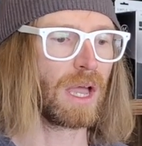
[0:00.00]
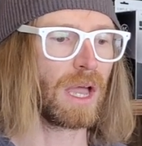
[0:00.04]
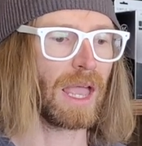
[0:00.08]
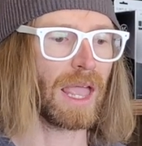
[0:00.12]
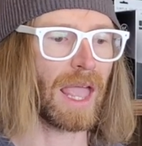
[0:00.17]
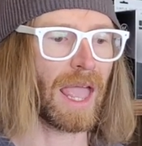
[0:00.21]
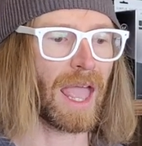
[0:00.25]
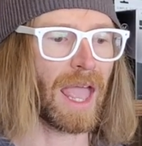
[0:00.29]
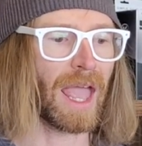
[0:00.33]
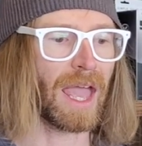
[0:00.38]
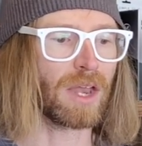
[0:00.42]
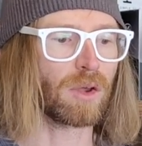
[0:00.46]

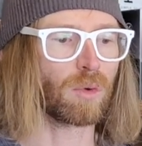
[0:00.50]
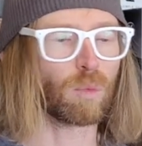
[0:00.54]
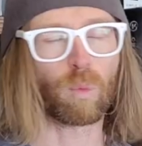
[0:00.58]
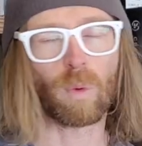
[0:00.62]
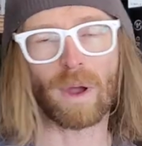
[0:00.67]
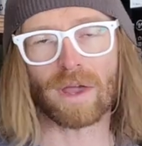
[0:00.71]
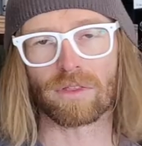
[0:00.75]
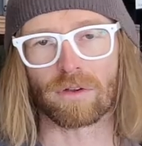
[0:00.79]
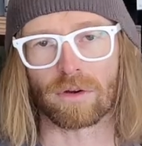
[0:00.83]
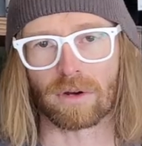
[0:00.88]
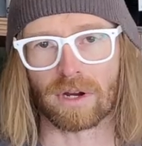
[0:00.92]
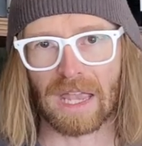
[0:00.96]
and
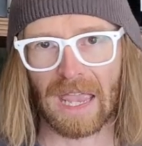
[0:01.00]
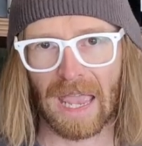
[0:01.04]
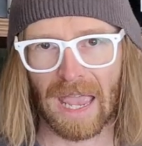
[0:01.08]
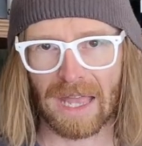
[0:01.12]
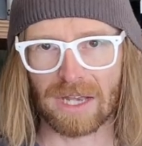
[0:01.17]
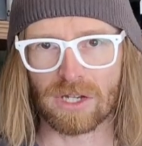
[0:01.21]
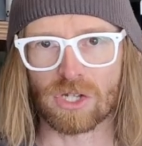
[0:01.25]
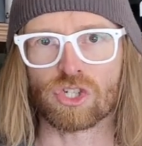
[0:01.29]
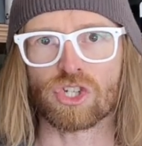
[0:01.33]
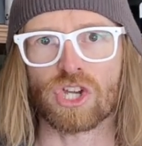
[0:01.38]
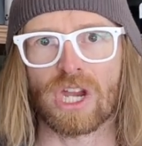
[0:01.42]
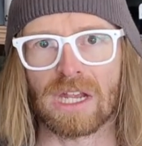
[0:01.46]
weather
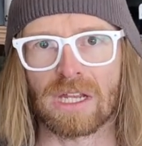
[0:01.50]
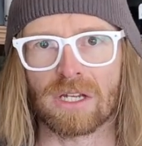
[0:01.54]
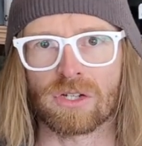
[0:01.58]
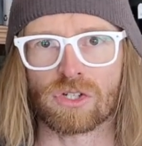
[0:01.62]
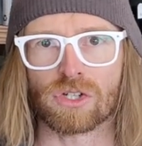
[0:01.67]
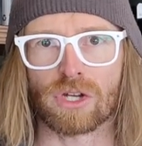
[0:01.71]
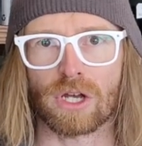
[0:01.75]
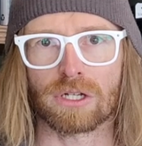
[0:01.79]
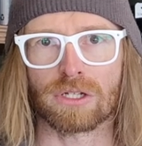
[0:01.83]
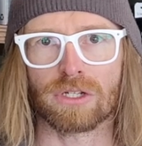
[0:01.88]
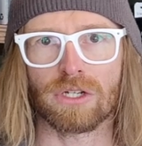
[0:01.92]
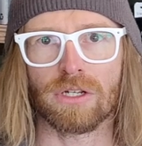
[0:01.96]
can
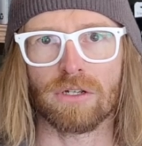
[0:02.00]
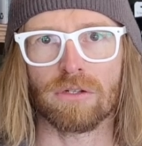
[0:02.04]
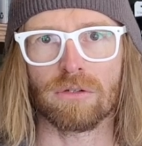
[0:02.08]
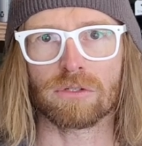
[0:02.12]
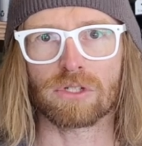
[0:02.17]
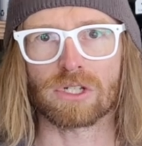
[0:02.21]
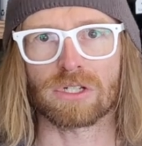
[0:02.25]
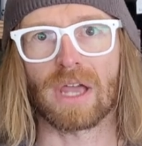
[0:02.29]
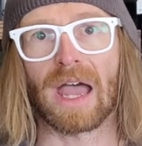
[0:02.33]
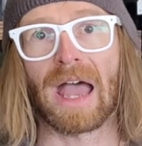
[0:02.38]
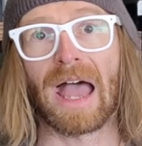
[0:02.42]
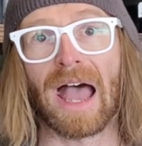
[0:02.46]
change on you,
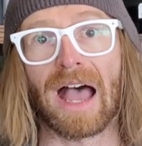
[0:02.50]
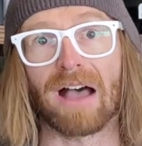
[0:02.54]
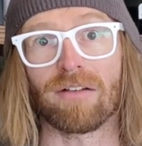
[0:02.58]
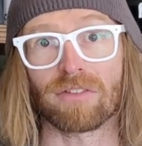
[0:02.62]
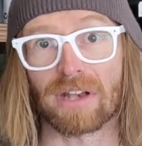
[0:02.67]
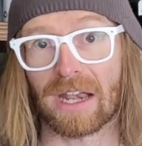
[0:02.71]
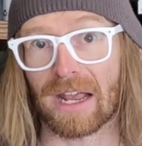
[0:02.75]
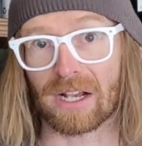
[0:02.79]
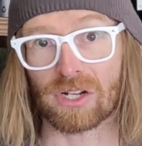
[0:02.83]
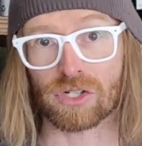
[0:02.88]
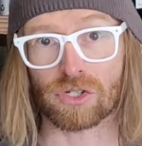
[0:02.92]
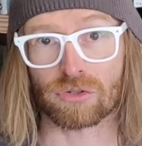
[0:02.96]
to have
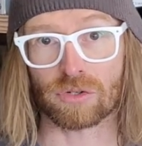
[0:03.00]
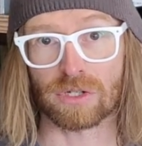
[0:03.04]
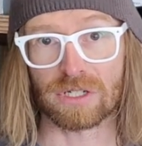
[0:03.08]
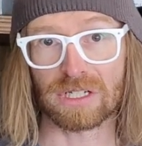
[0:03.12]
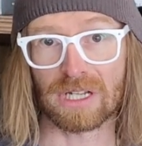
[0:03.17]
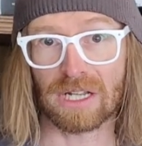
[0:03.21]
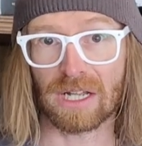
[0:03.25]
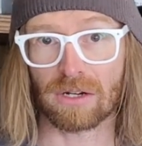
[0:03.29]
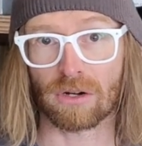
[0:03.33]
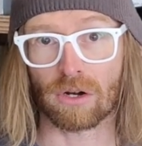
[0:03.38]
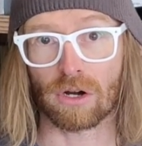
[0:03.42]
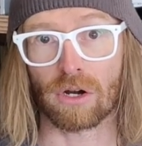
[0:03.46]
an extra
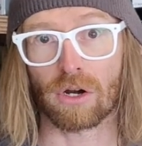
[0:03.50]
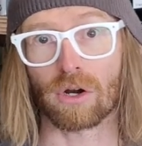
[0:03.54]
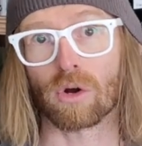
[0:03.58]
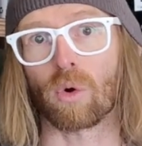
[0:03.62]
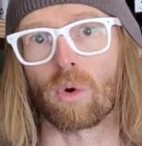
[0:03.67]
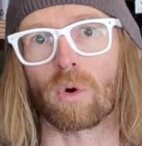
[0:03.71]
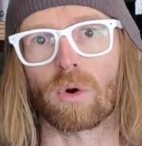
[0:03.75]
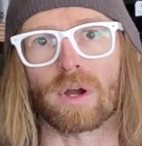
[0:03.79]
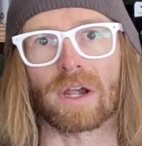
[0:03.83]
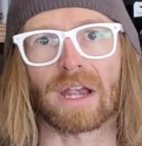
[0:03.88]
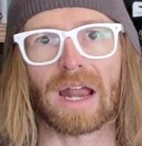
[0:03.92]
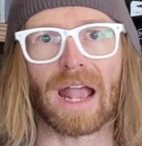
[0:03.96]
dinner
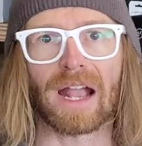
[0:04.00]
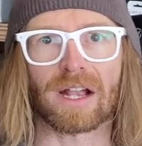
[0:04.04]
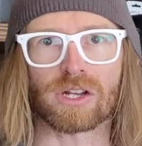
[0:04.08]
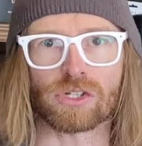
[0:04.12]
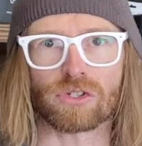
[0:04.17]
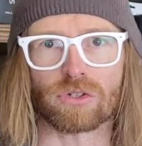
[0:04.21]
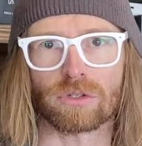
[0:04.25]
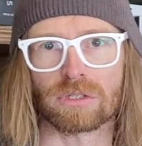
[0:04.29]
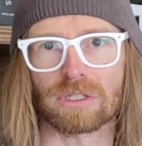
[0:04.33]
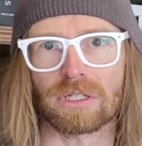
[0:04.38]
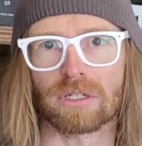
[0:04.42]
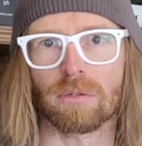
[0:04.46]
or an
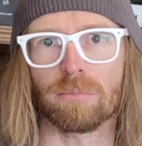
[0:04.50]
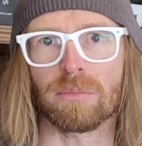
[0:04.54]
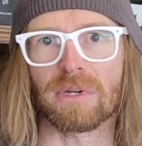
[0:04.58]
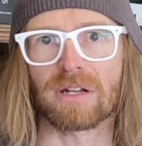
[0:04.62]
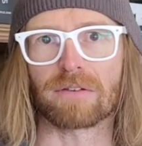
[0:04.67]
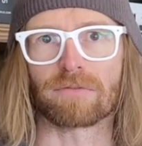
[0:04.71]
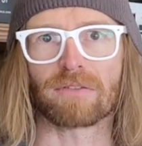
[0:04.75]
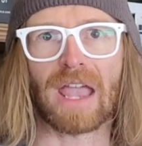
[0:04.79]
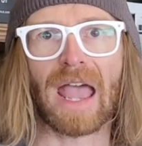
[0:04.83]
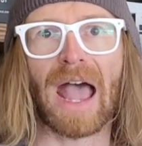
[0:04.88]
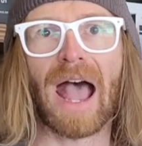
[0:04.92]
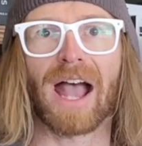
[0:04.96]
extra little bit
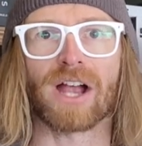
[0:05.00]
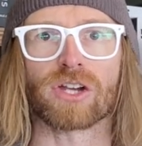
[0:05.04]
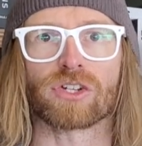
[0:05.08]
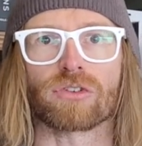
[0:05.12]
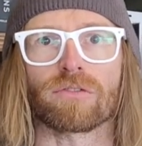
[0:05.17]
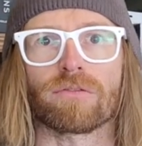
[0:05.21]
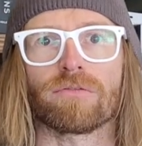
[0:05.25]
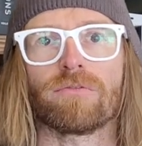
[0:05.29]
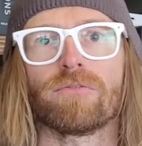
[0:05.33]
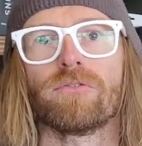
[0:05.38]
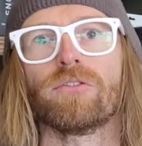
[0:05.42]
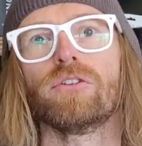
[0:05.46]
of cache
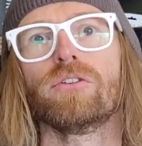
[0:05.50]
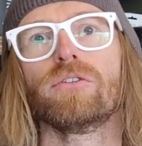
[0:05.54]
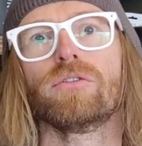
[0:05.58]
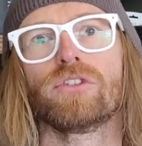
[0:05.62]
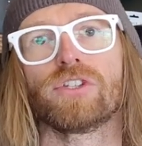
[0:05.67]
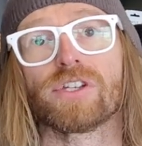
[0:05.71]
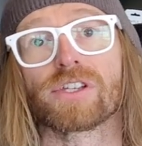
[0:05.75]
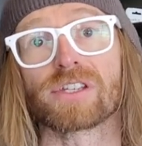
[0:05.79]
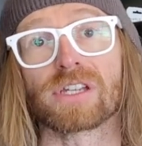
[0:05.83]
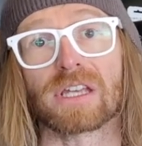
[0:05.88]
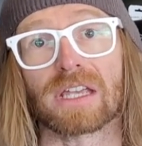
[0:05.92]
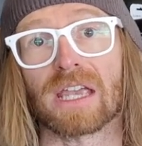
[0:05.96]
of food
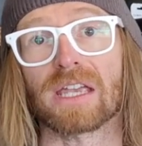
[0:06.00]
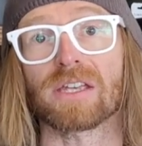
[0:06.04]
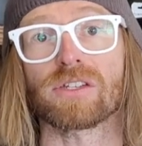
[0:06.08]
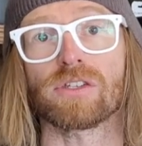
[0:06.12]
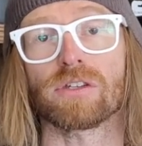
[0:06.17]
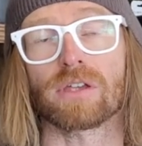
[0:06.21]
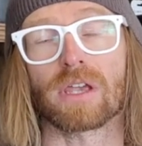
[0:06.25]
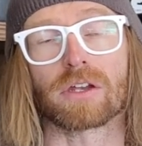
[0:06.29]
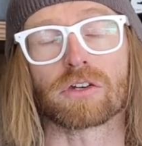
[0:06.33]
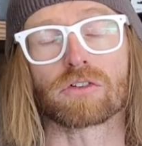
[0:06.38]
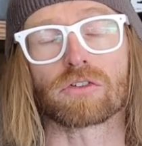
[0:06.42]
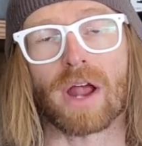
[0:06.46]
just in case
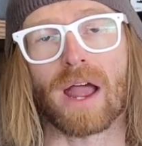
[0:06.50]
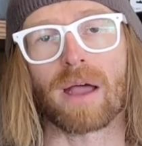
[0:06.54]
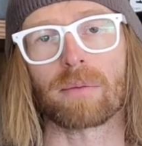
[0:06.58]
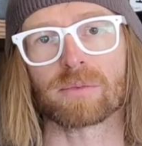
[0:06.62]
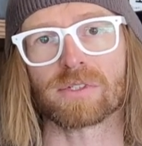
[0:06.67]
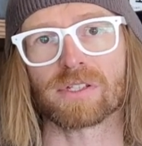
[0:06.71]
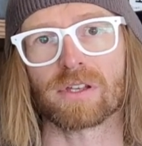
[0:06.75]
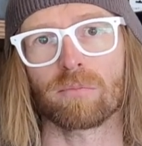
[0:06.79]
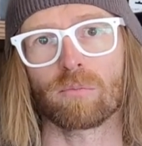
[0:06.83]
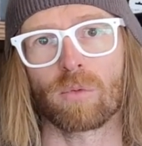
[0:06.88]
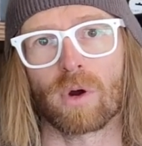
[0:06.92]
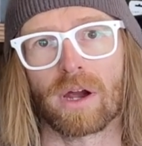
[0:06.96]
you get trapped
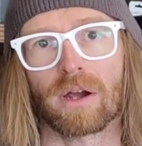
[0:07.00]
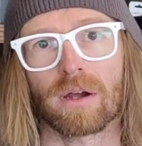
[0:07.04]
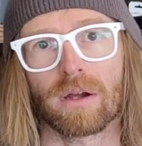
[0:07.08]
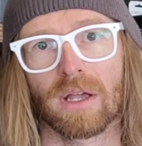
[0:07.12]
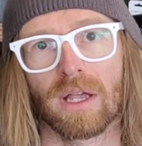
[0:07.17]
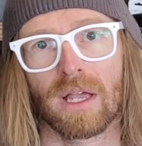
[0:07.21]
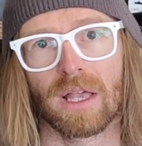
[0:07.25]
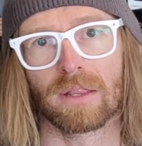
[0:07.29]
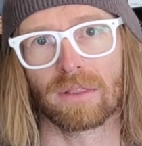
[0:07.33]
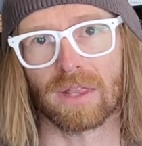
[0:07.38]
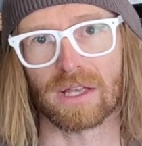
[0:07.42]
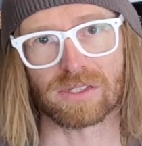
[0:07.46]
somewhere.
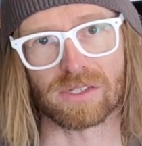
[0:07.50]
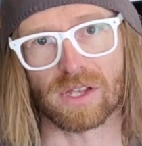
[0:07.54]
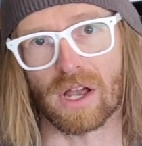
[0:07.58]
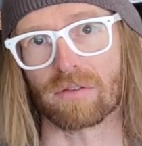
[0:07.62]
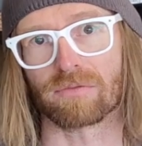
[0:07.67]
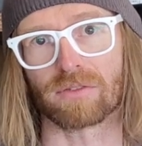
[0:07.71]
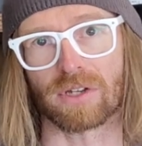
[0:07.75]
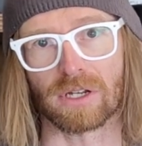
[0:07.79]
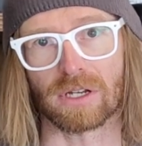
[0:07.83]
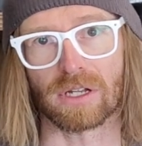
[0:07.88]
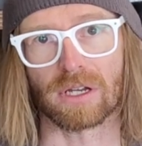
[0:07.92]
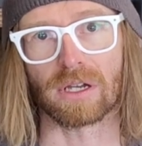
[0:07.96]
That's
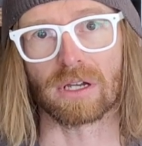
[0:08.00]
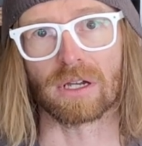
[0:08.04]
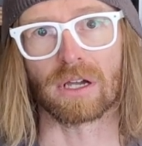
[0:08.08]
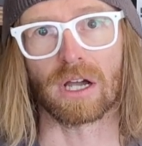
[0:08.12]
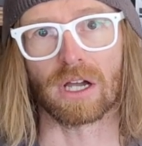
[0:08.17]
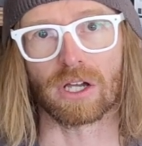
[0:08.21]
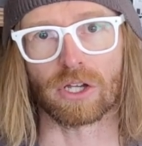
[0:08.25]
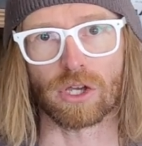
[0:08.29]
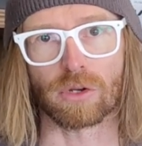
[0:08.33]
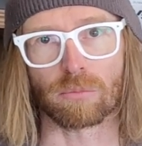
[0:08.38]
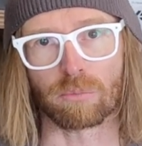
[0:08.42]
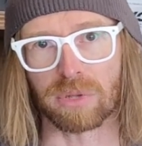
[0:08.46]
often
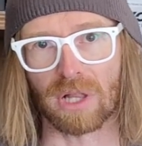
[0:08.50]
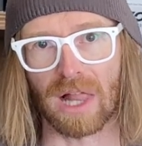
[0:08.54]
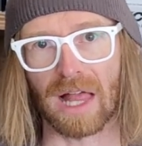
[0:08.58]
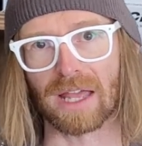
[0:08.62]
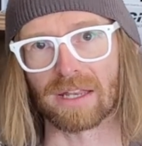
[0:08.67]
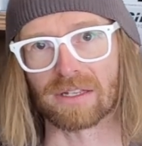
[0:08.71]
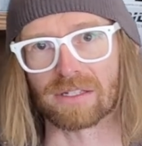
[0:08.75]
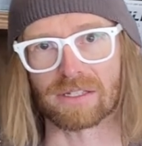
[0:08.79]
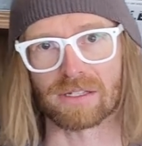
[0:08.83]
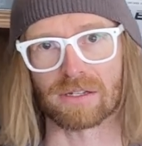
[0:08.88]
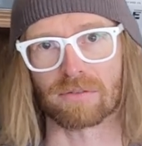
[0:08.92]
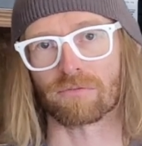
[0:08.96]
a good
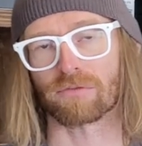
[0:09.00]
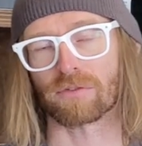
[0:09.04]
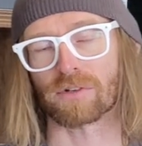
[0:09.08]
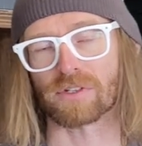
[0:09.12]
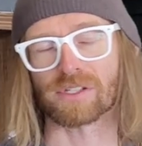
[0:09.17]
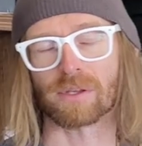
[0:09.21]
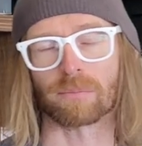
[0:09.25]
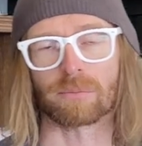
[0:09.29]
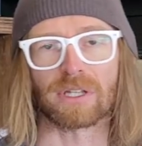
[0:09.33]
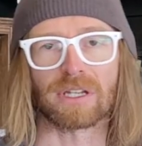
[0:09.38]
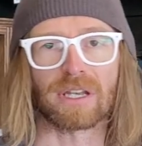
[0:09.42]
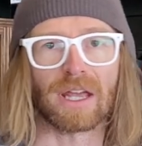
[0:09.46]
plan for
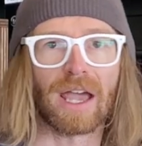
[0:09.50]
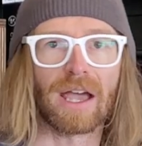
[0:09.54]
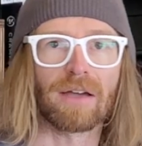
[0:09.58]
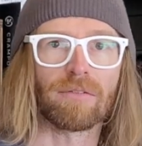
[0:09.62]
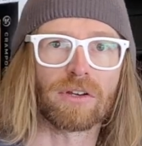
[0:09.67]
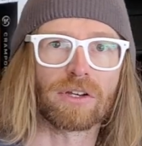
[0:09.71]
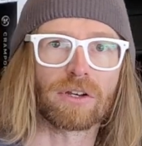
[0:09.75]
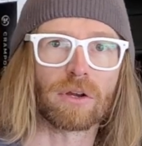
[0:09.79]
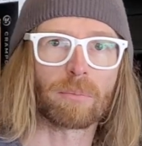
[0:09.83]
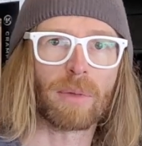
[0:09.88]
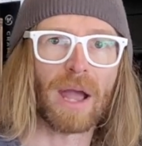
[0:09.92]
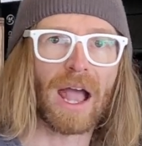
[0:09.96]
something to have
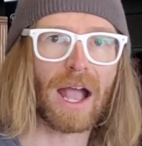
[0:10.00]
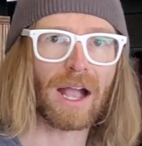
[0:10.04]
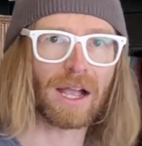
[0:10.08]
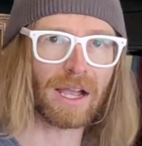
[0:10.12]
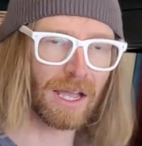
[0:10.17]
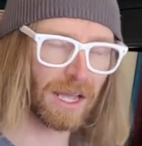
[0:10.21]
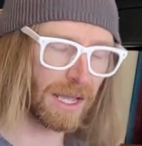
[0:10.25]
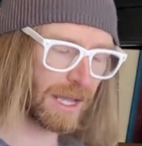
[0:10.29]
in your pack.